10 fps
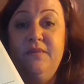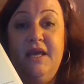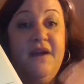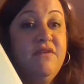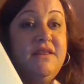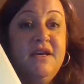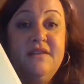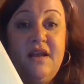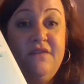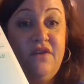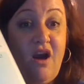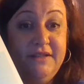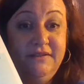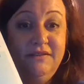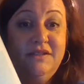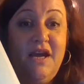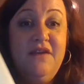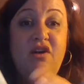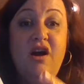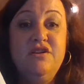And everything that I have
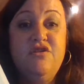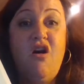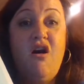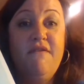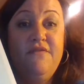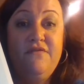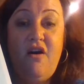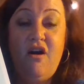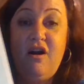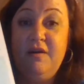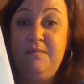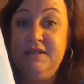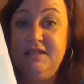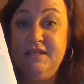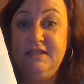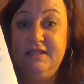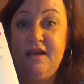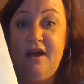gotten off of our business